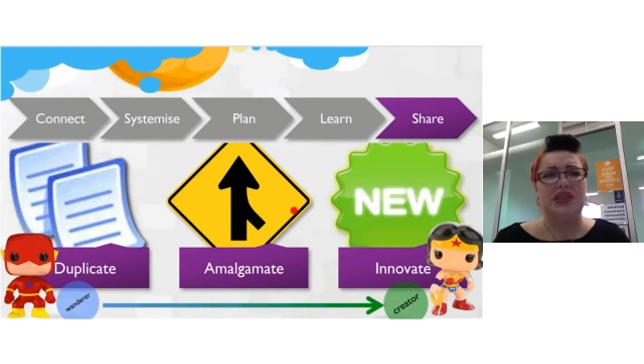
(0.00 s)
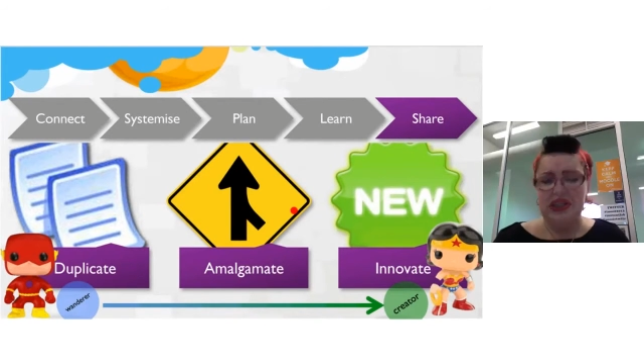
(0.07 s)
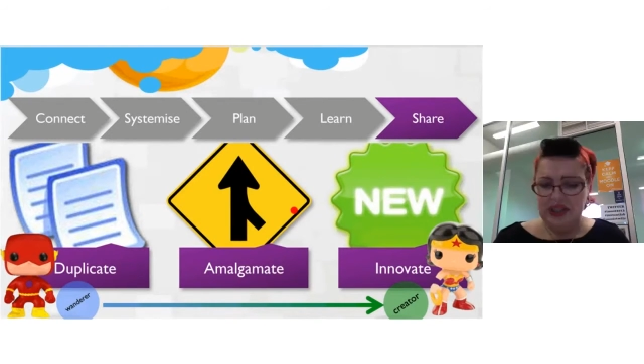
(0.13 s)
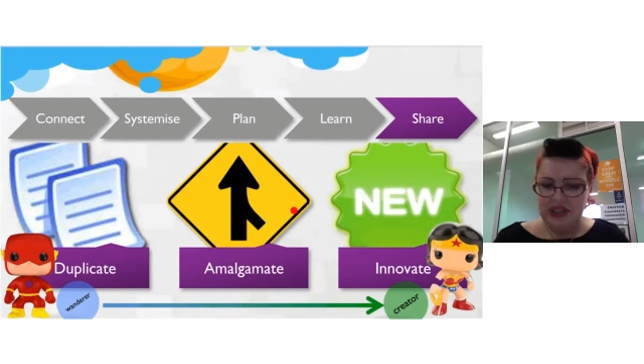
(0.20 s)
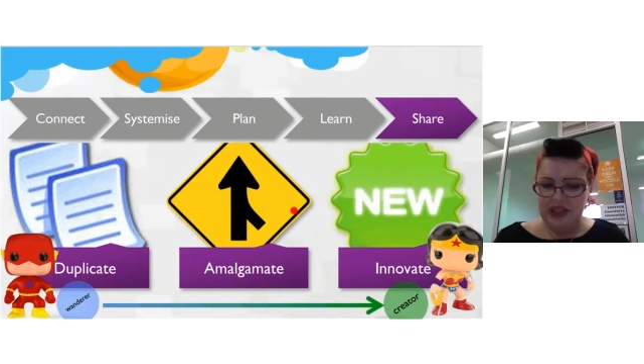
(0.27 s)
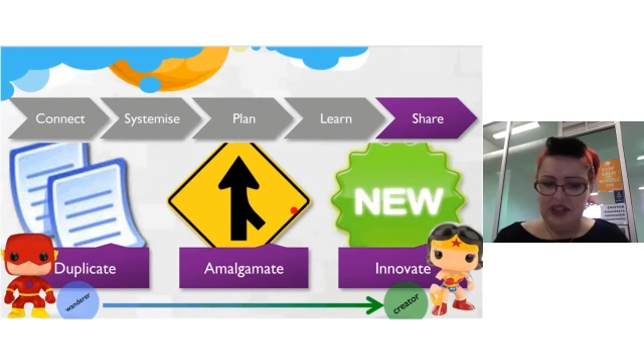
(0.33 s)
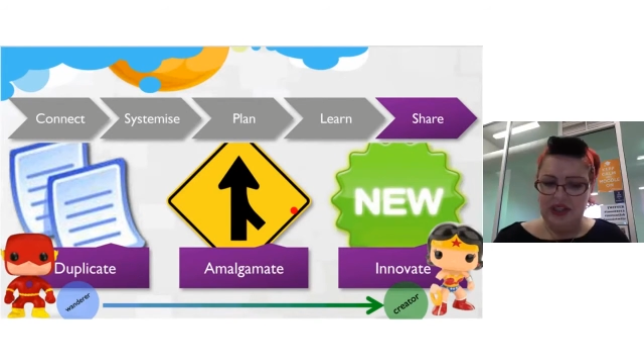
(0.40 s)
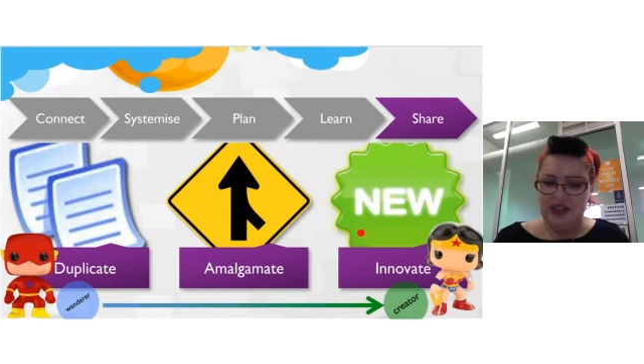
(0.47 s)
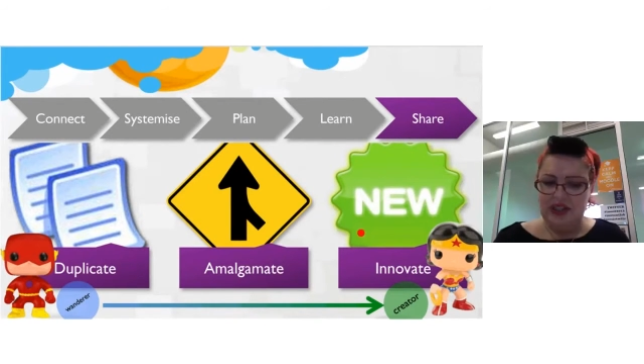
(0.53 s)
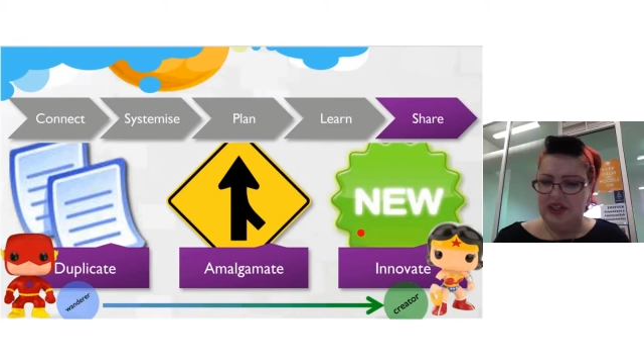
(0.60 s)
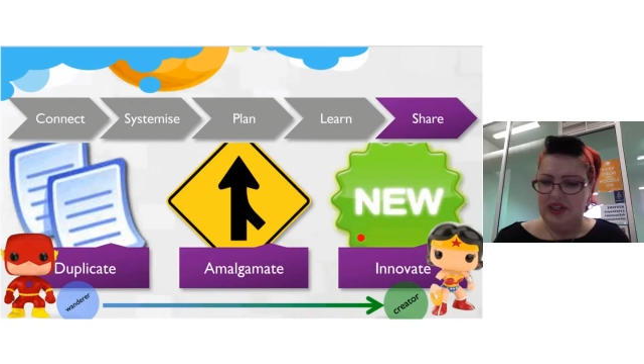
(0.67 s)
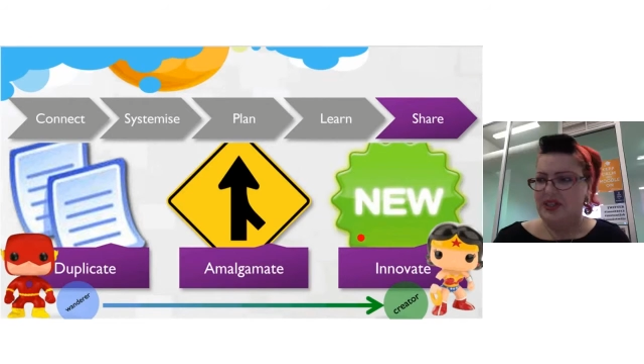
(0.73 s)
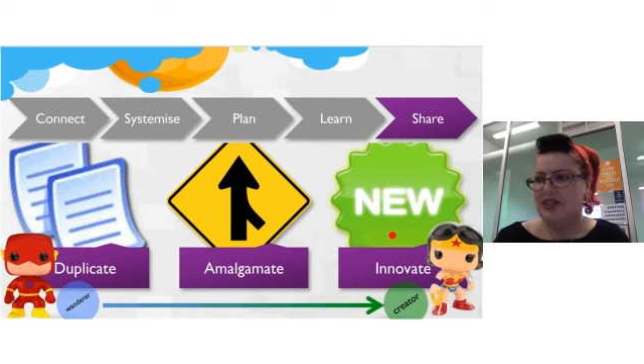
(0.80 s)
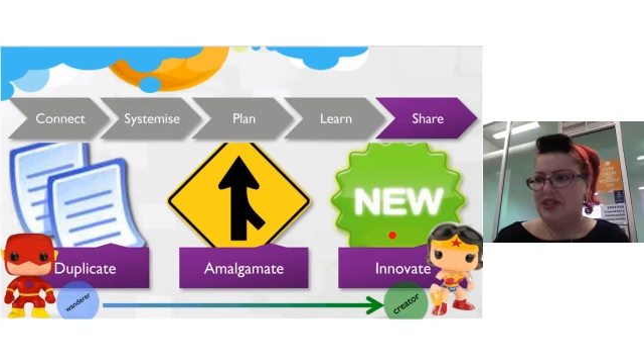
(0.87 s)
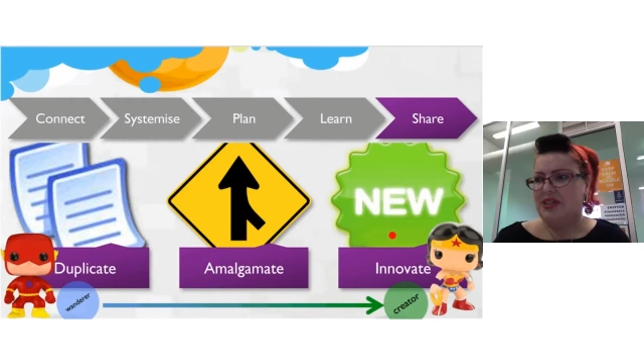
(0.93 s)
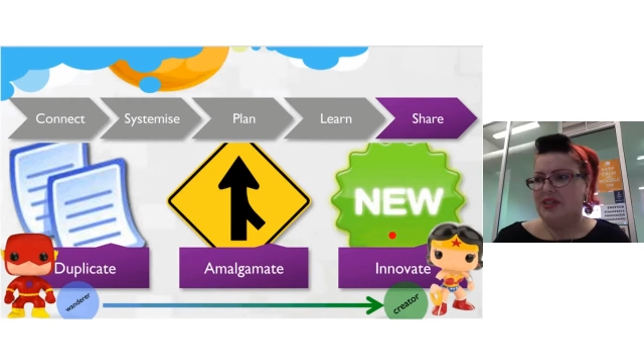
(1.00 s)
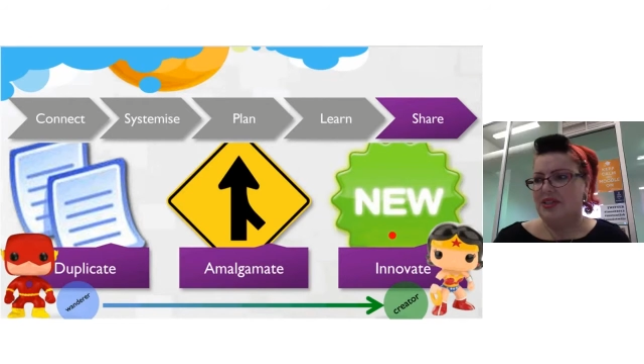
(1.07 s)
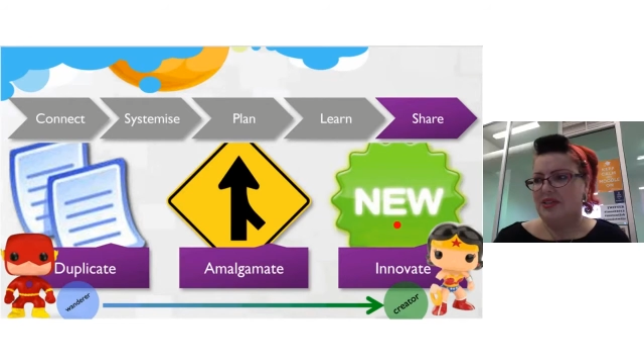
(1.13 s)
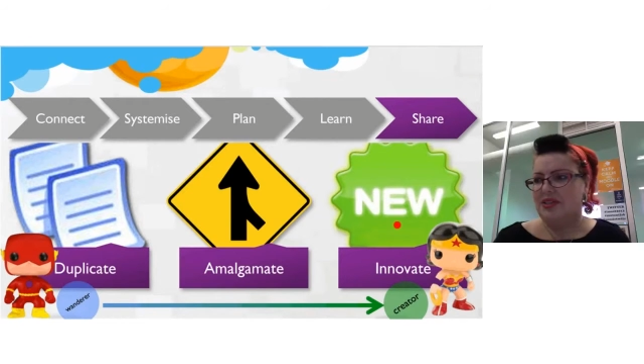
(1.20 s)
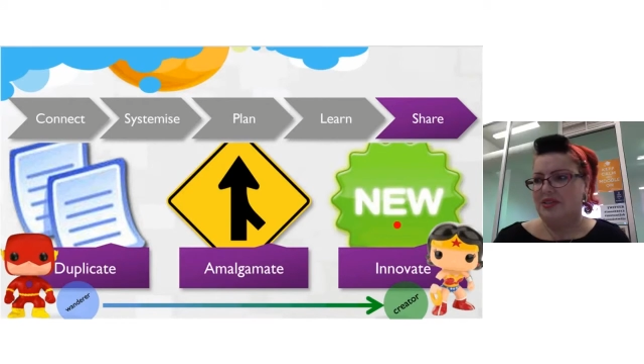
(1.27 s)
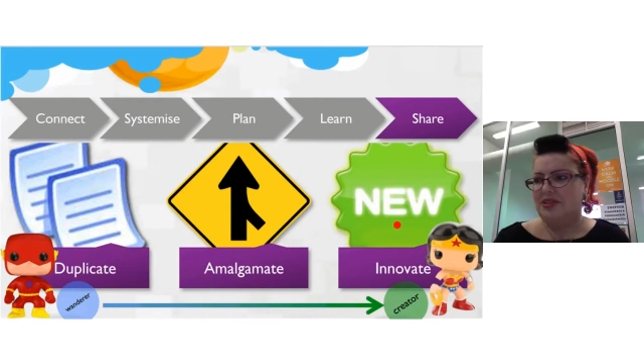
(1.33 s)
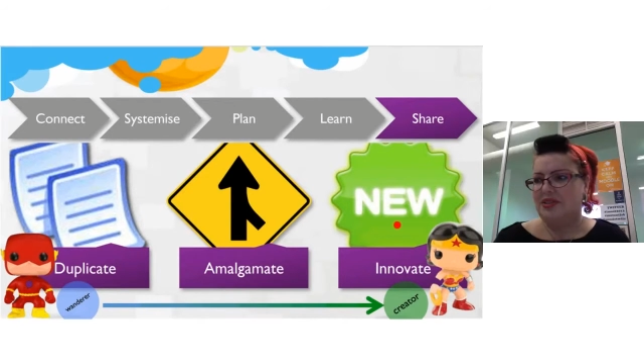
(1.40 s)
So you're starting to build
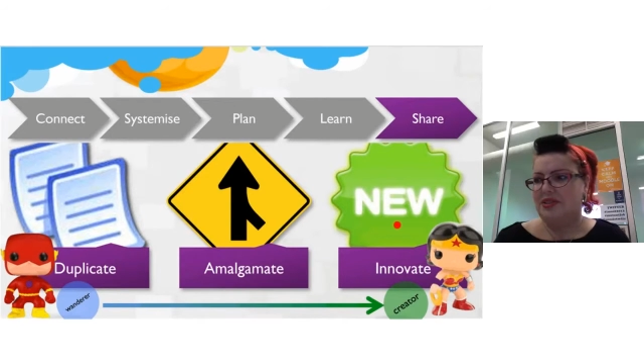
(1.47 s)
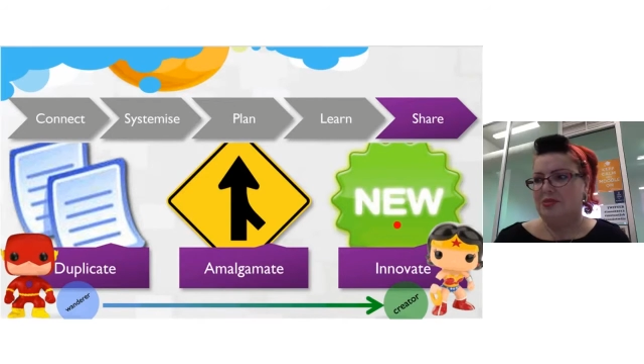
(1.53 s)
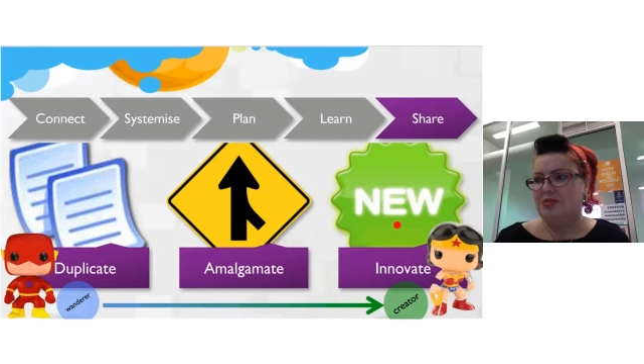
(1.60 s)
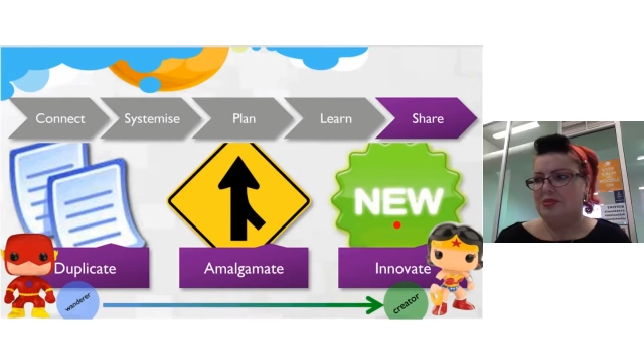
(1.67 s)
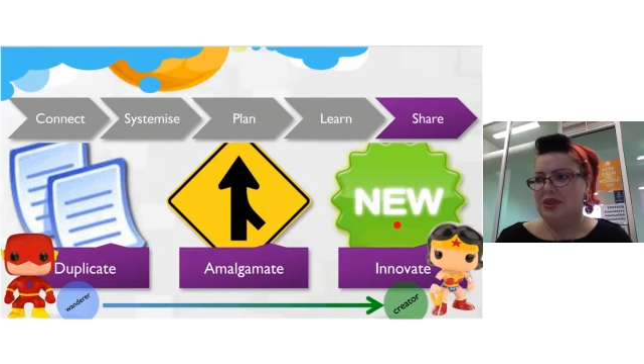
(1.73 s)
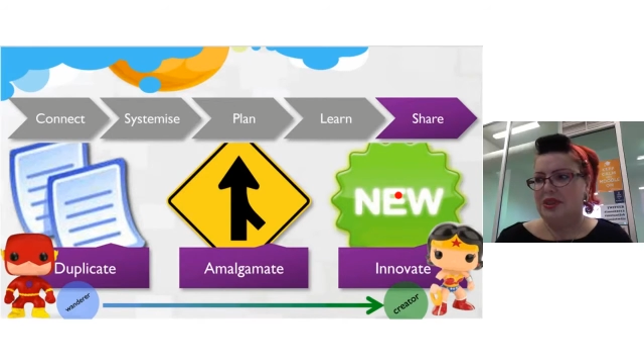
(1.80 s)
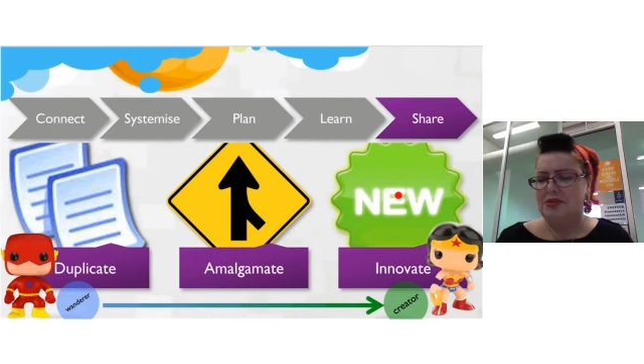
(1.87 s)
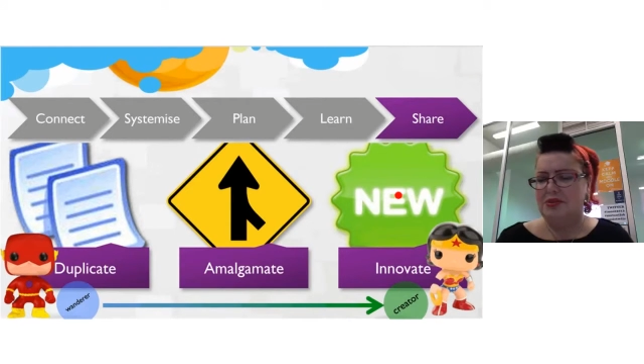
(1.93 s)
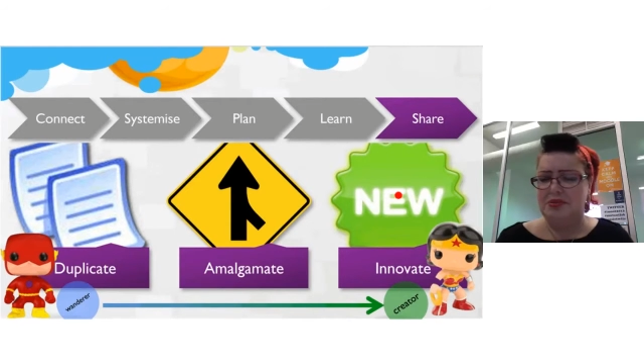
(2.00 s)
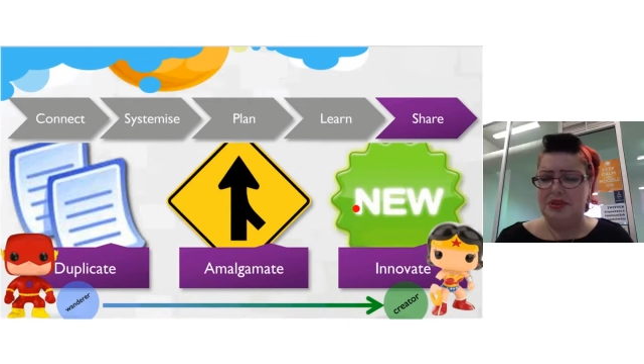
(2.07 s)
things. It's like building